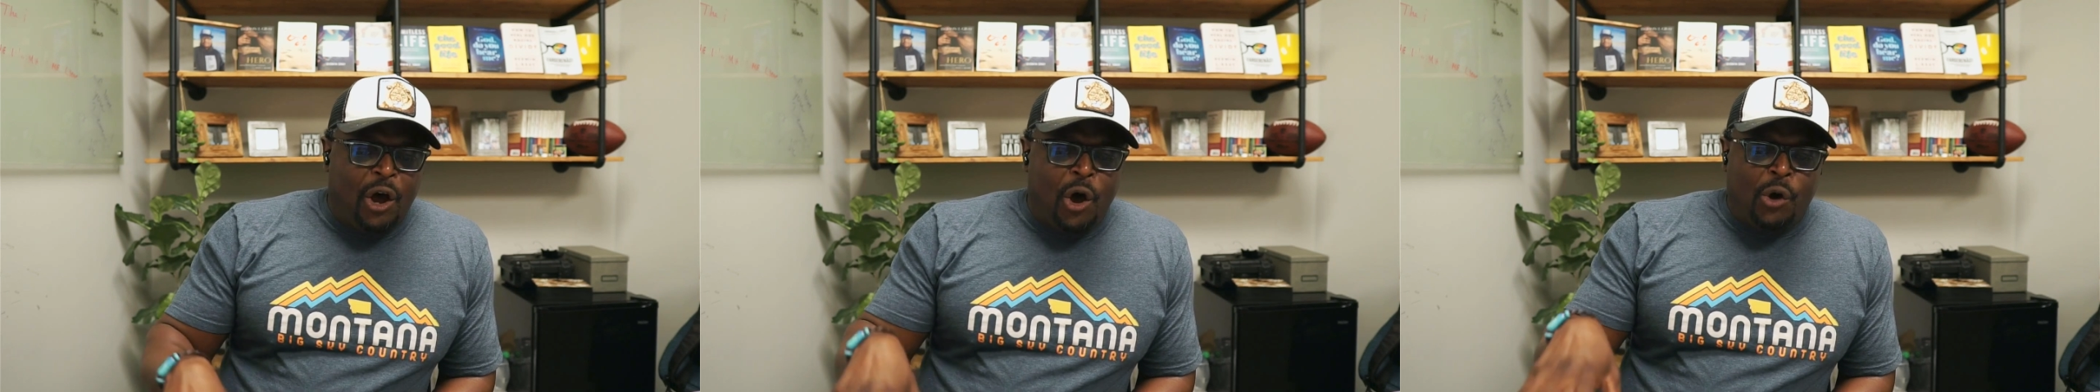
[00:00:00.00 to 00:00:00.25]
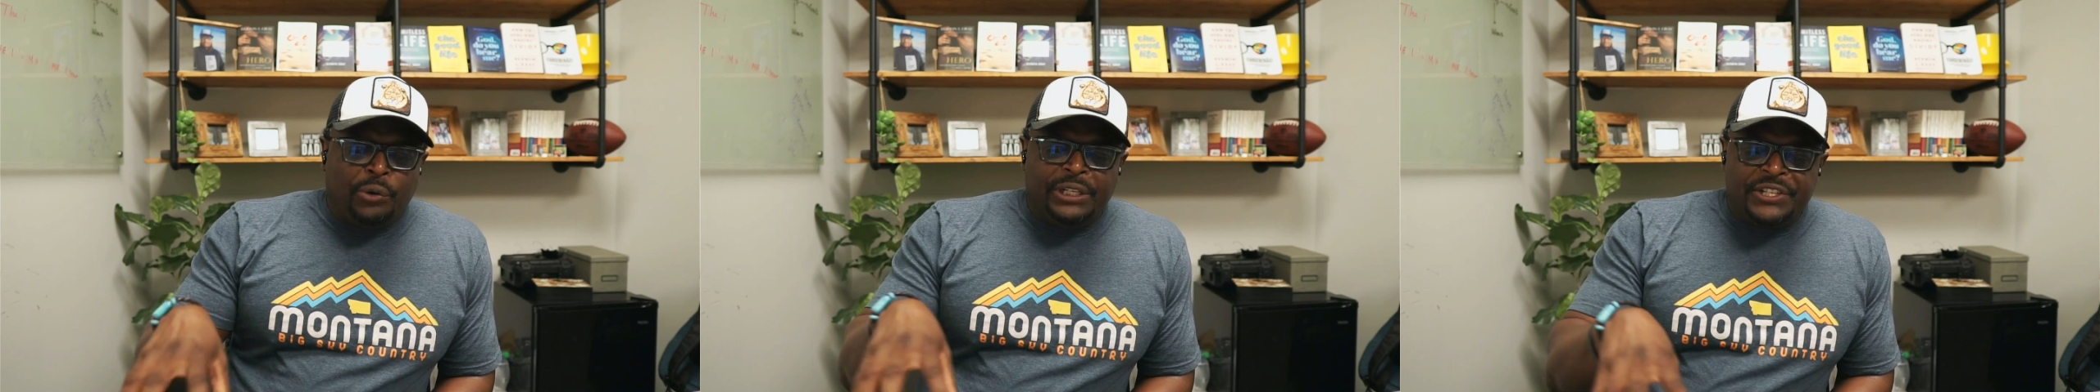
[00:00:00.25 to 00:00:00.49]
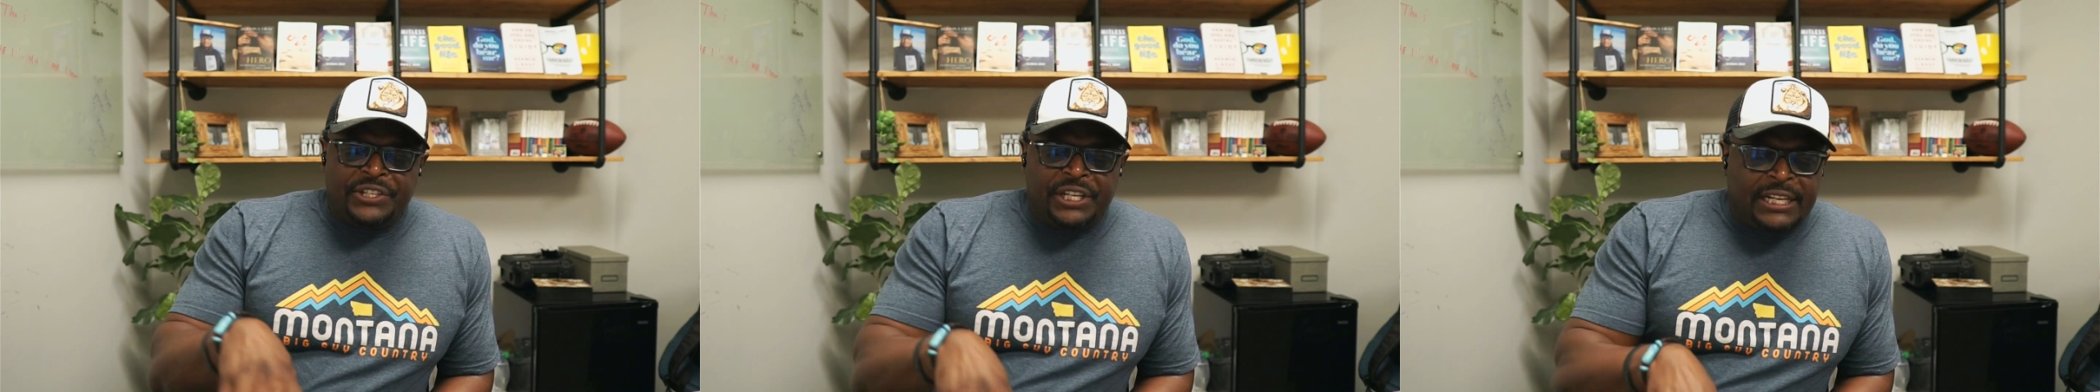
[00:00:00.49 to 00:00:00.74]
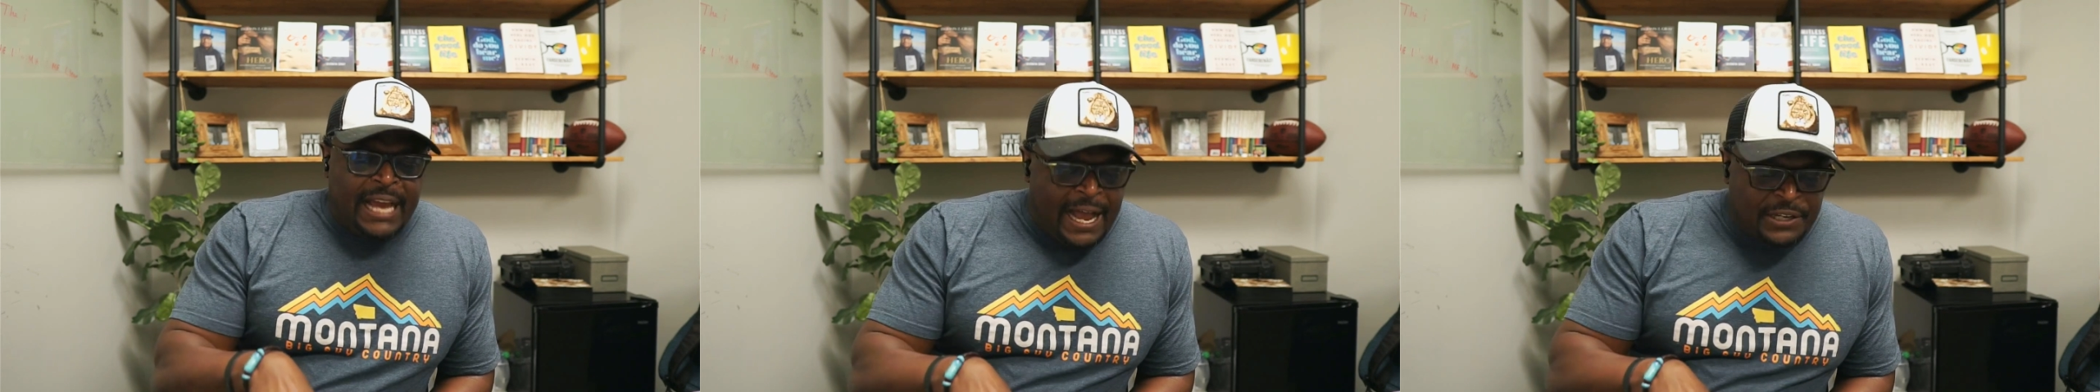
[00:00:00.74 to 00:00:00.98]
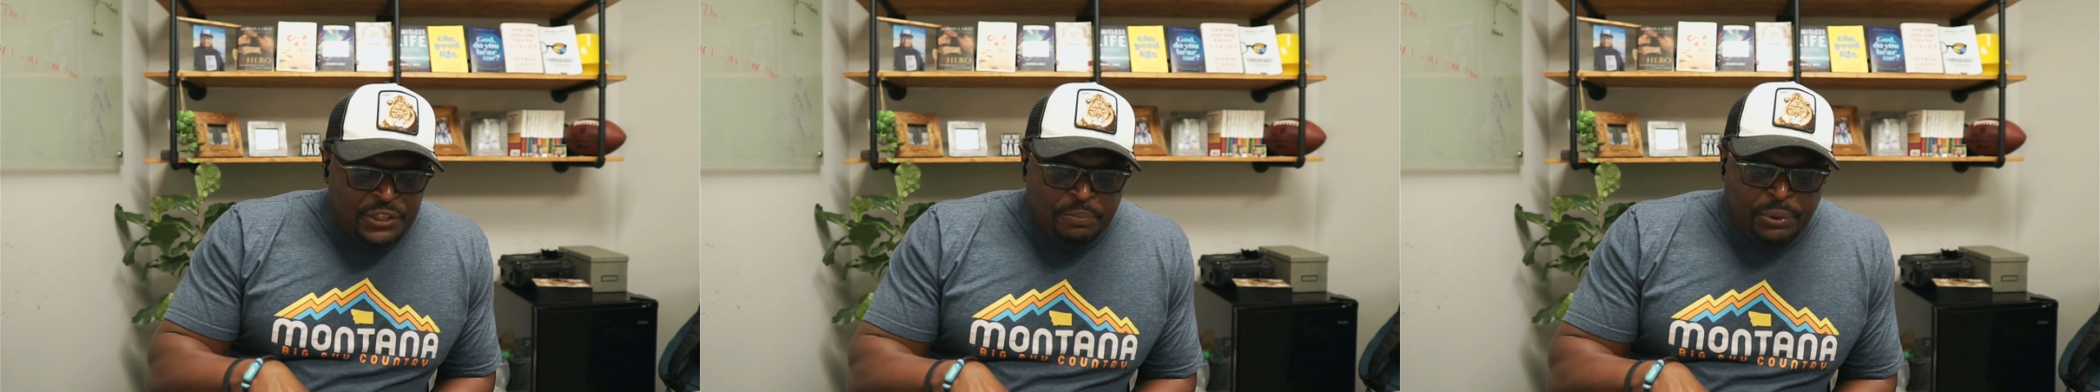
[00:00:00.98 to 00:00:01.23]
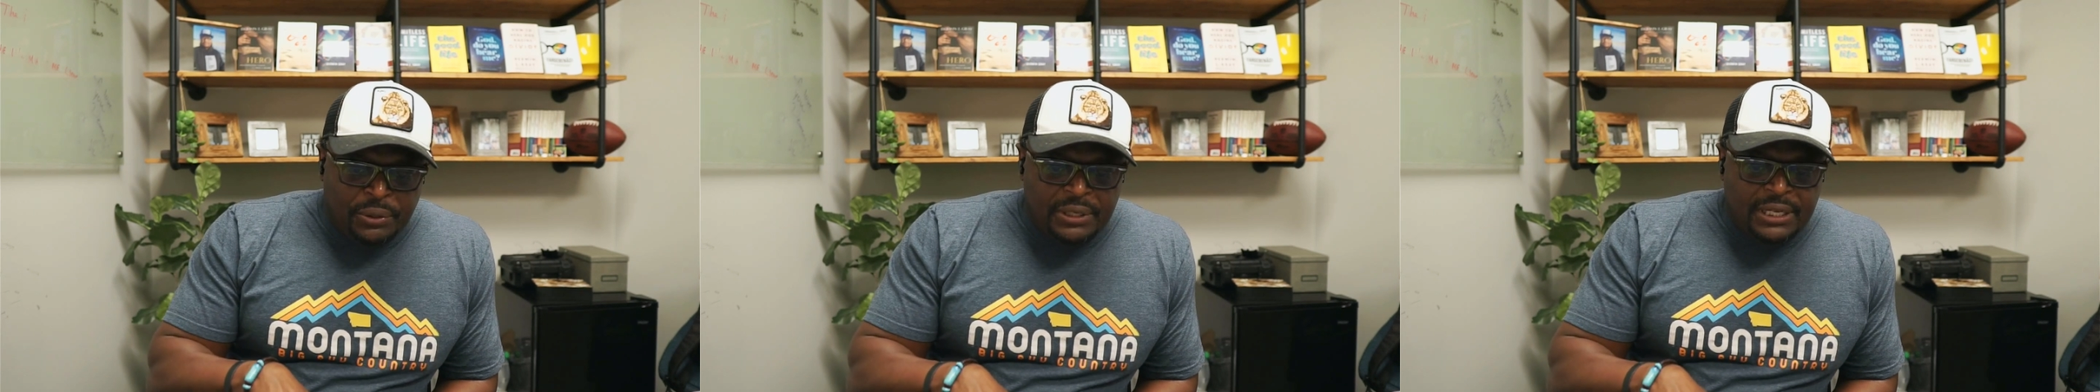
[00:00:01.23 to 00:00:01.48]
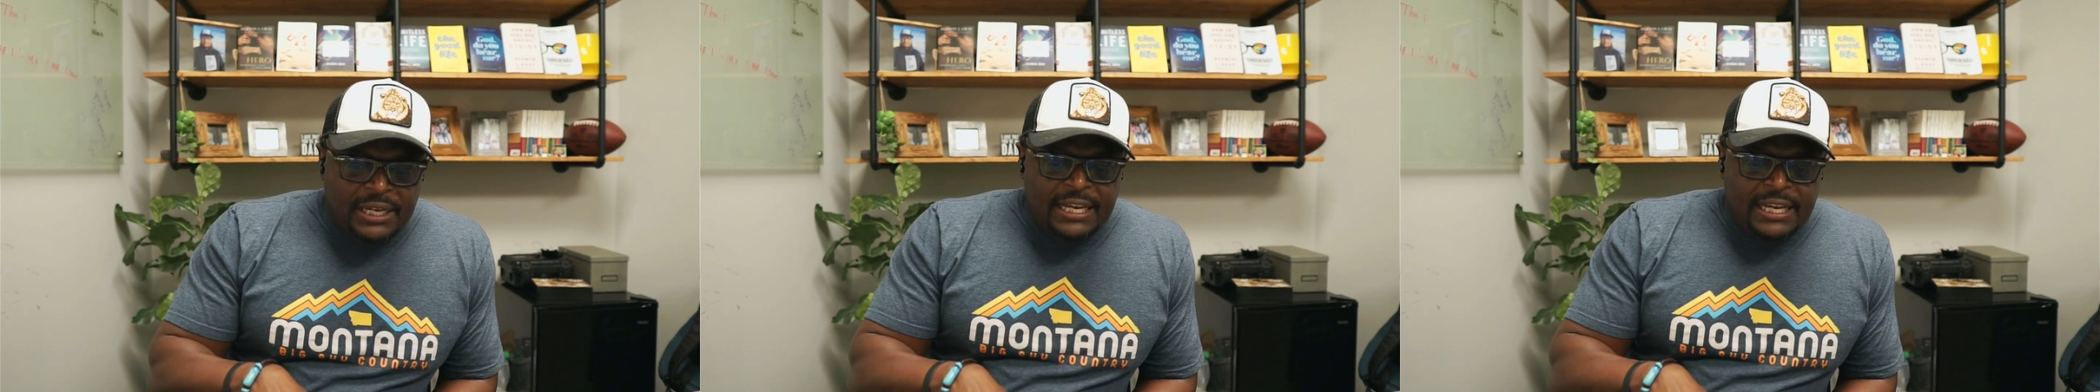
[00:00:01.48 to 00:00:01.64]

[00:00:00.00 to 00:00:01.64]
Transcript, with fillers: holistic gospel.